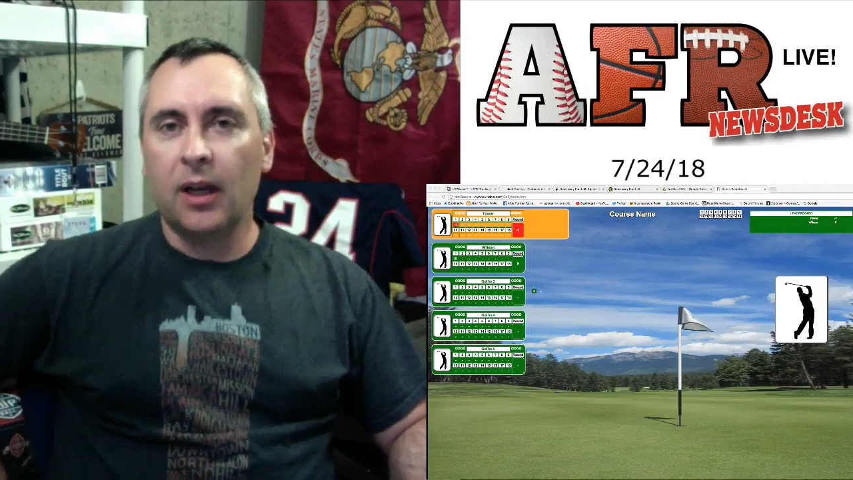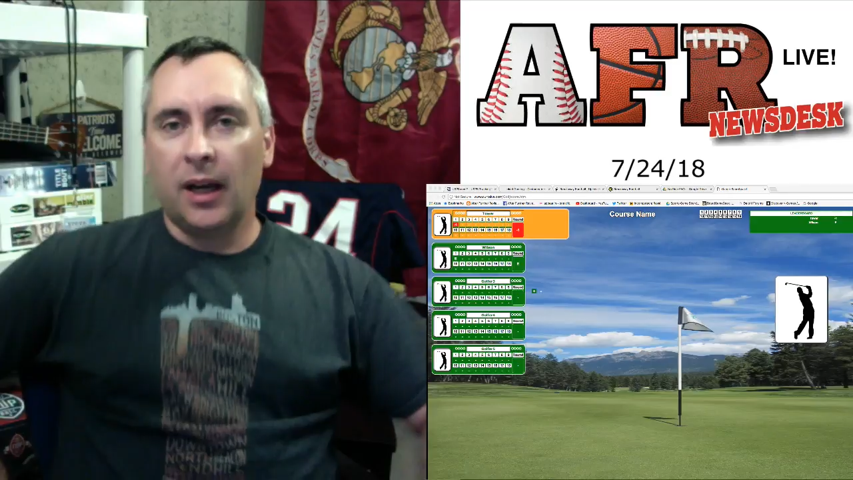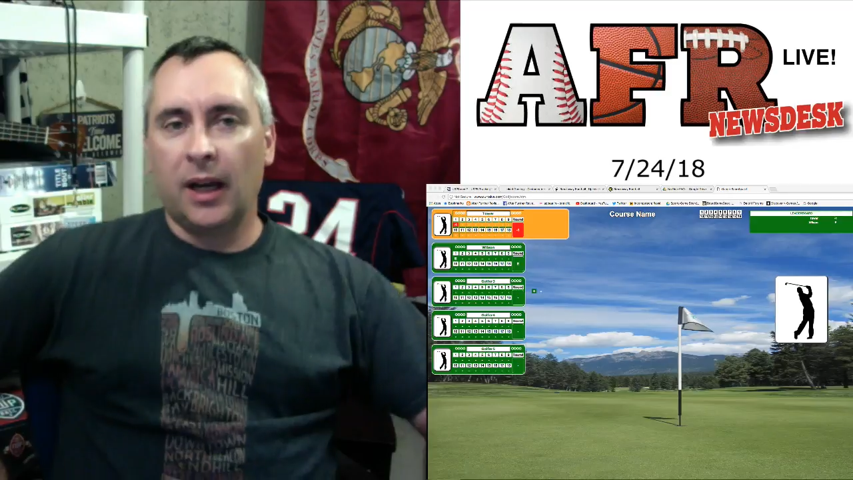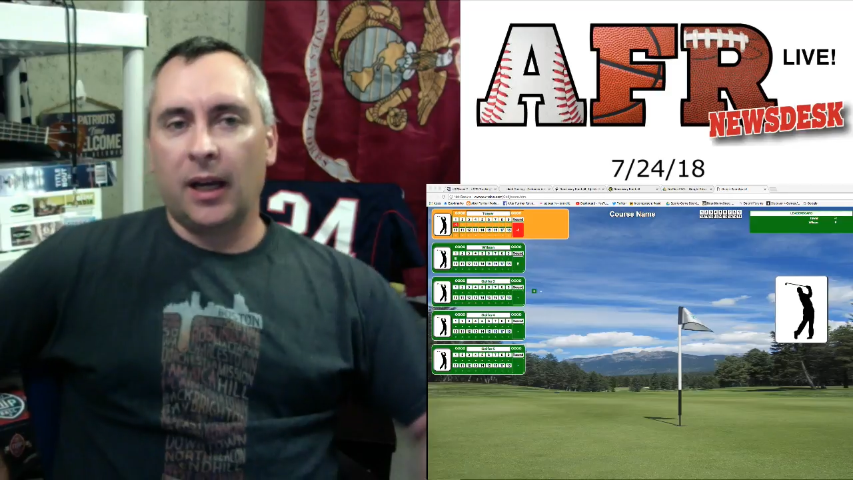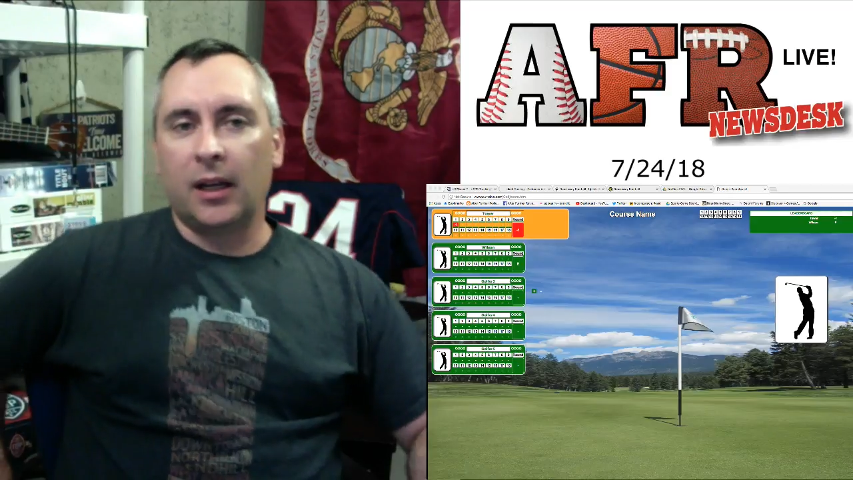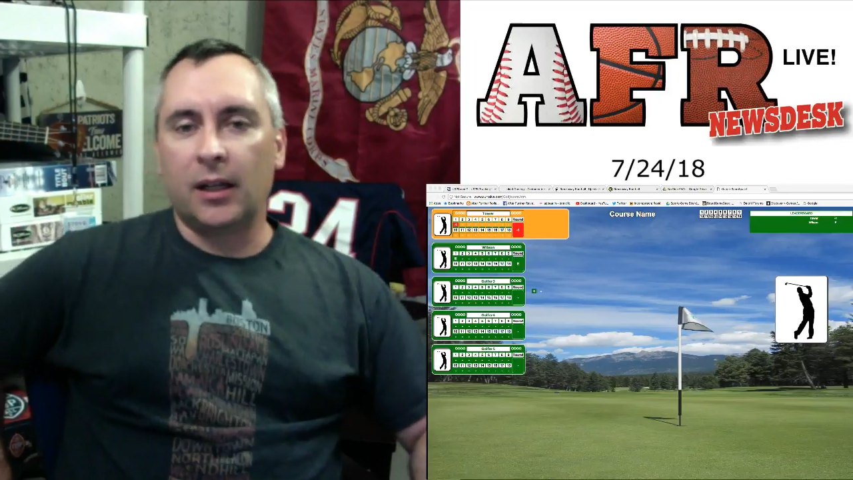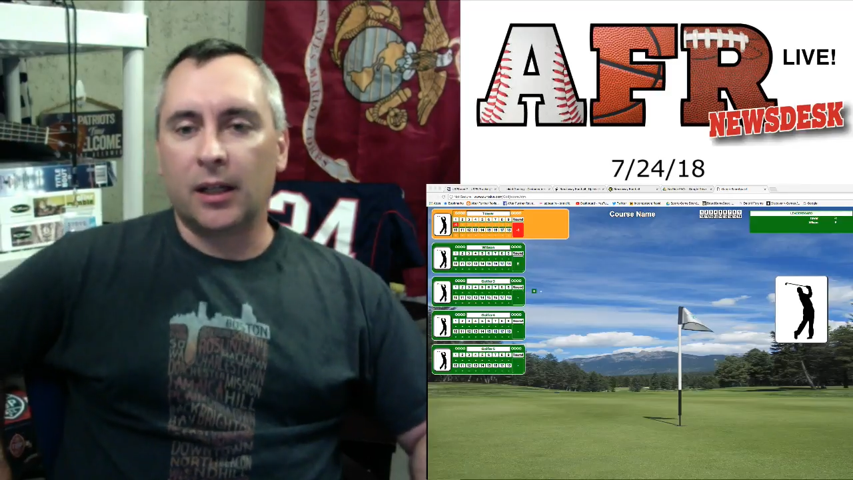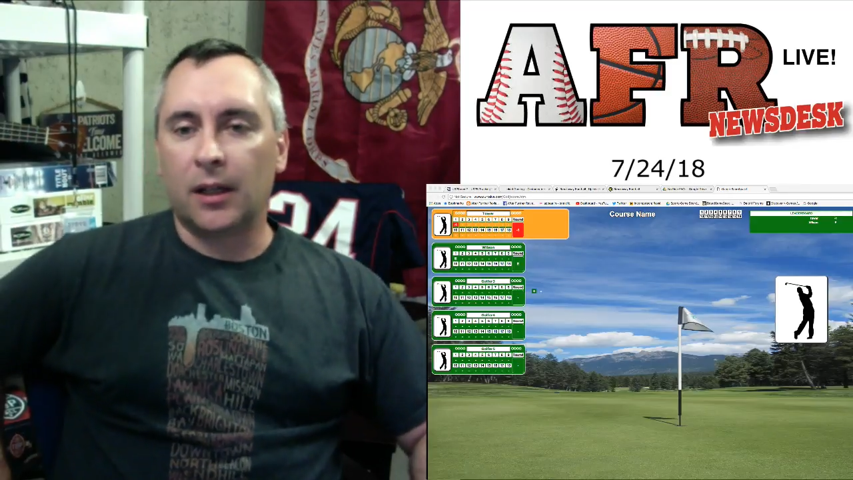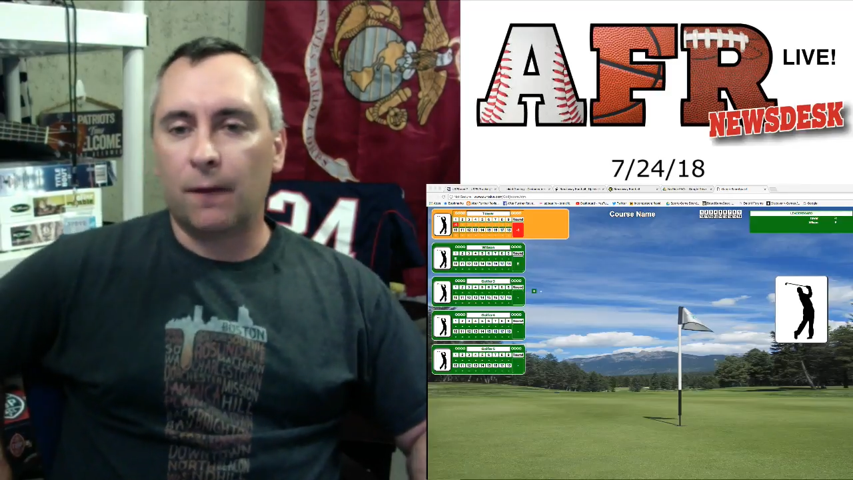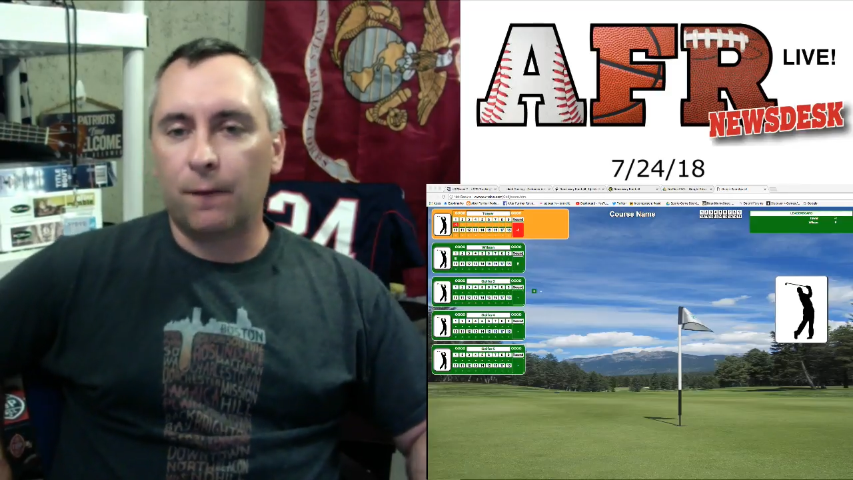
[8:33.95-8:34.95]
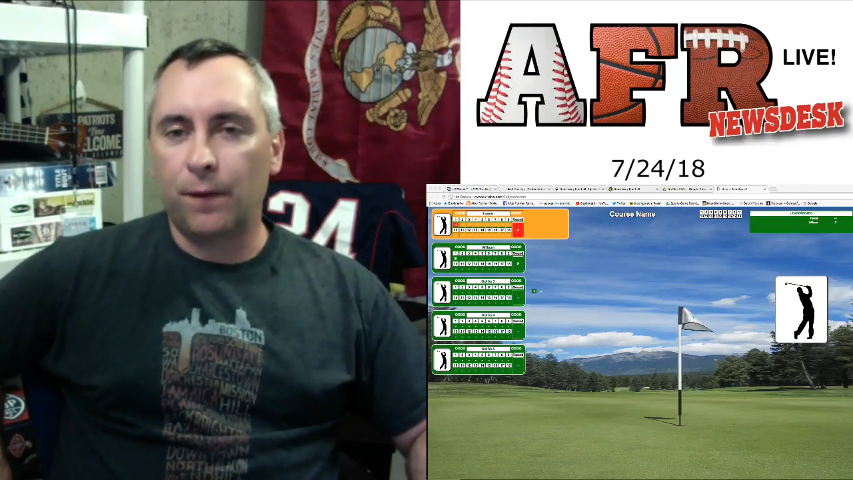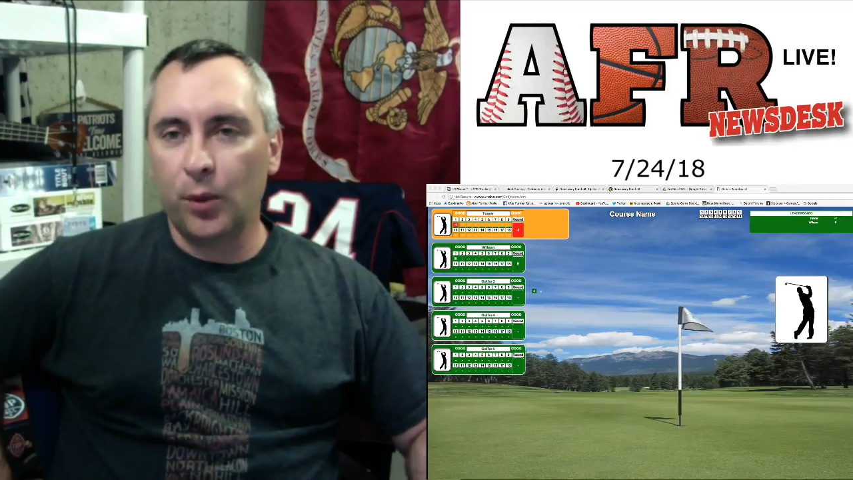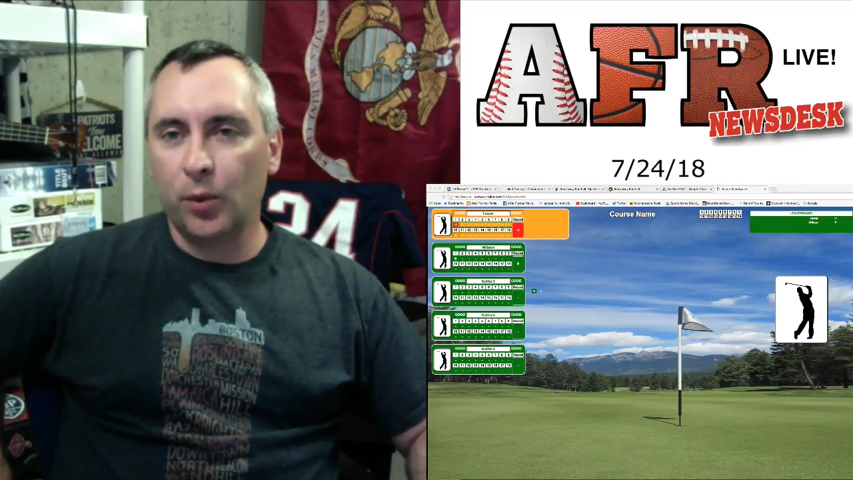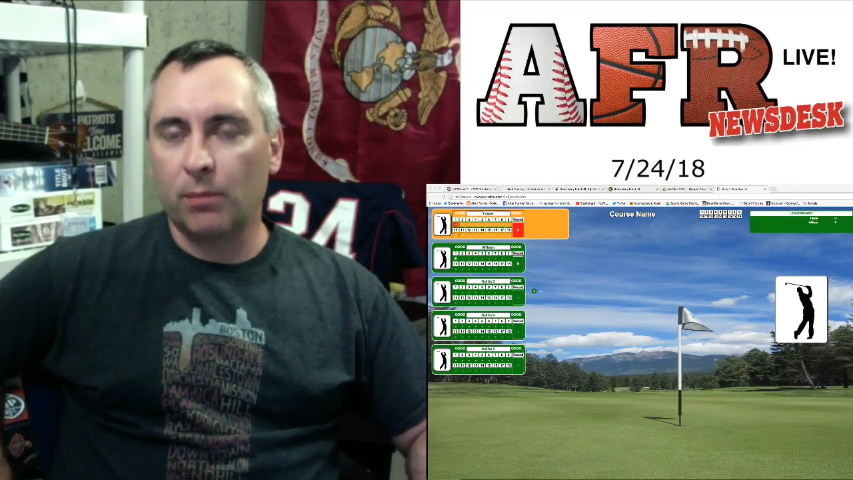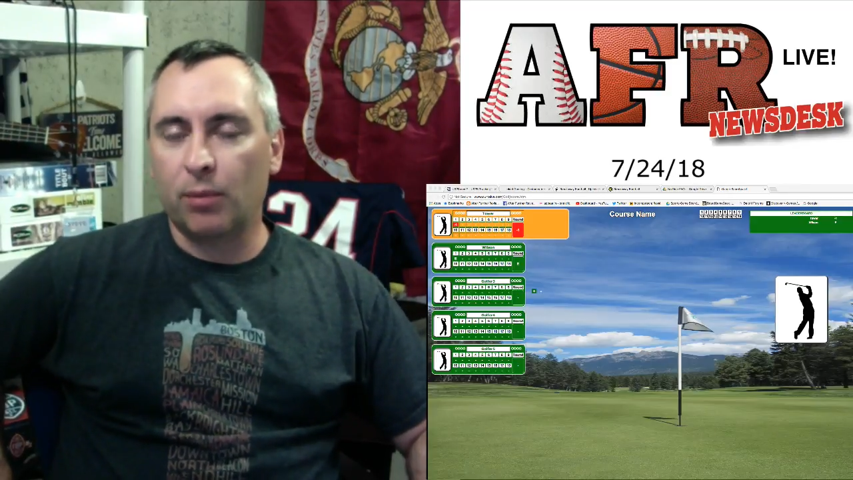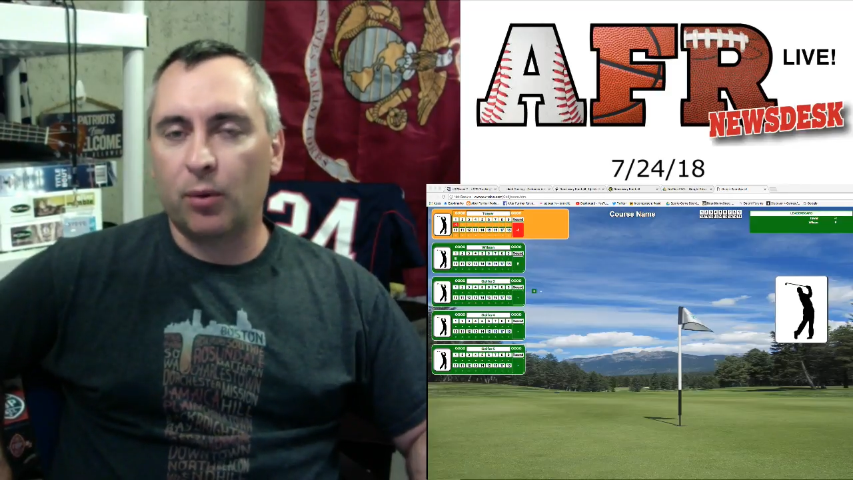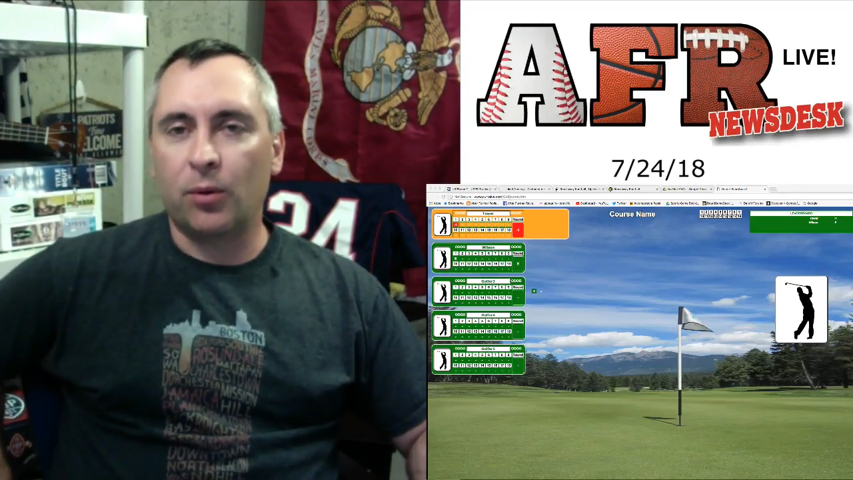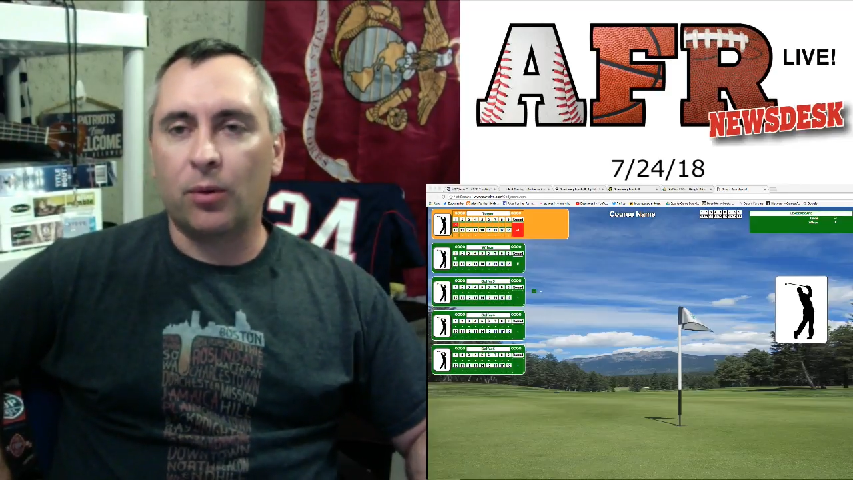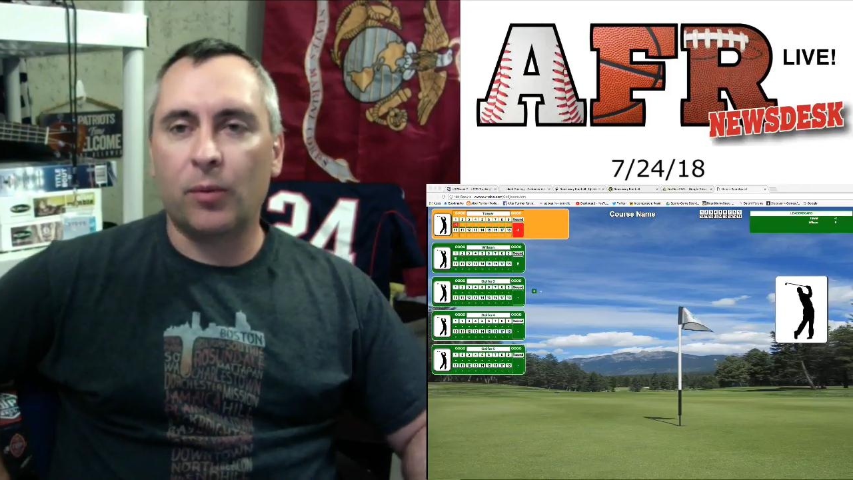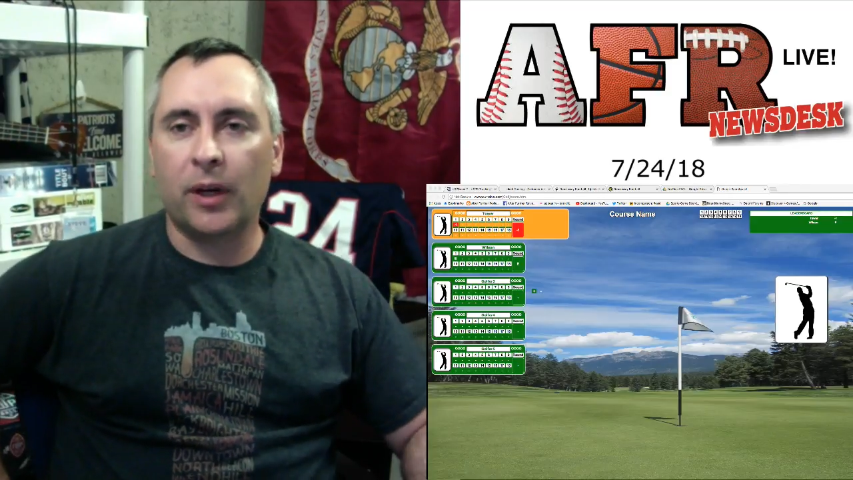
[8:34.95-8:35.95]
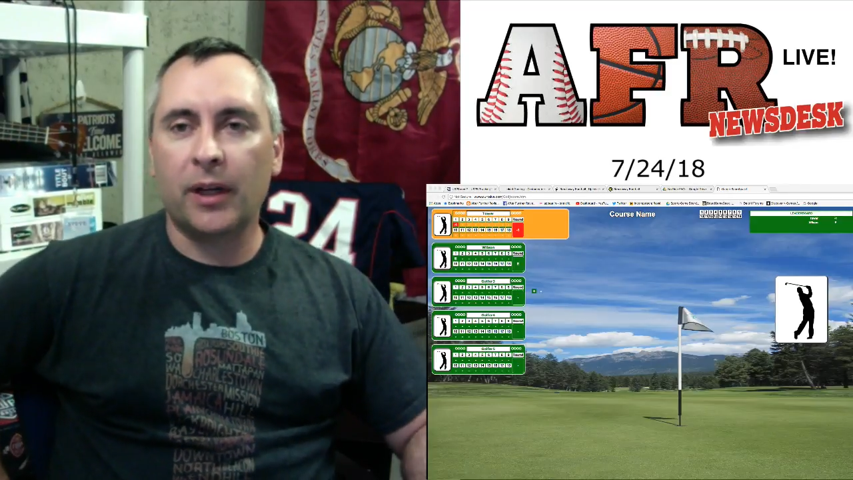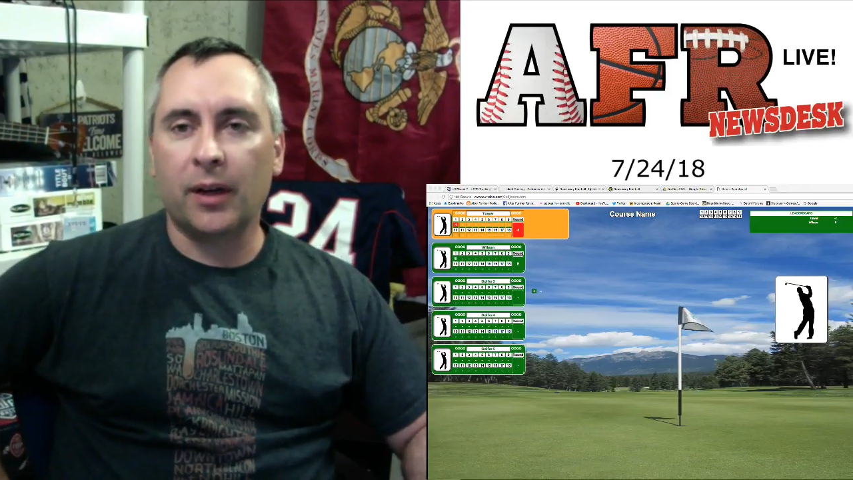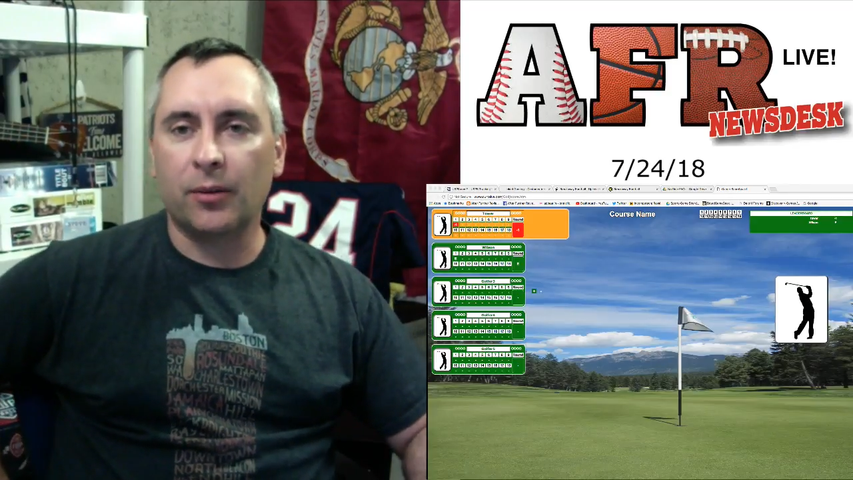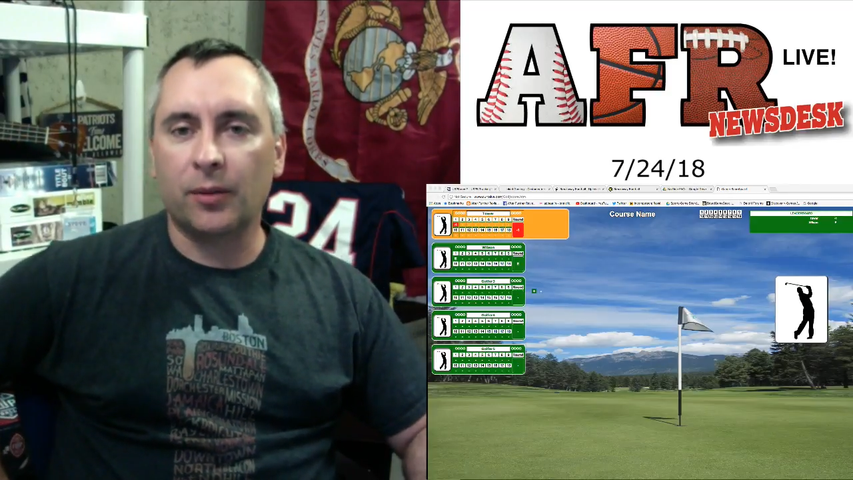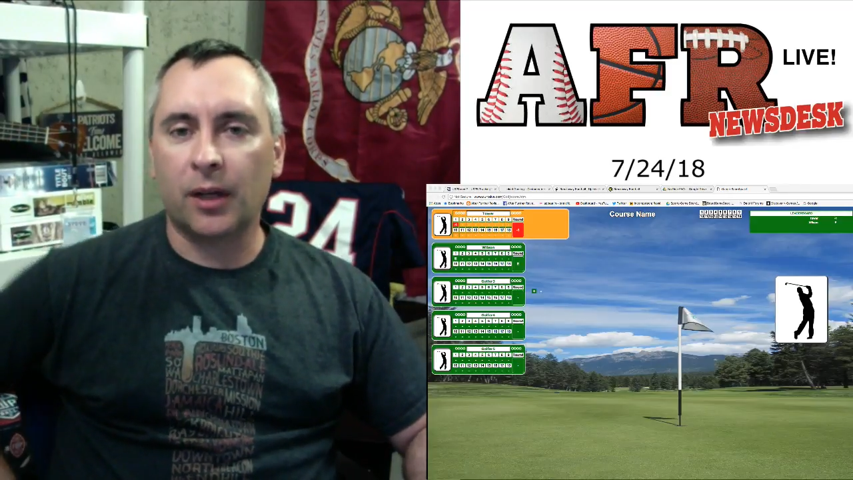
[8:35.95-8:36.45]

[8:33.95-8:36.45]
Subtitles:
a viewer poll right now.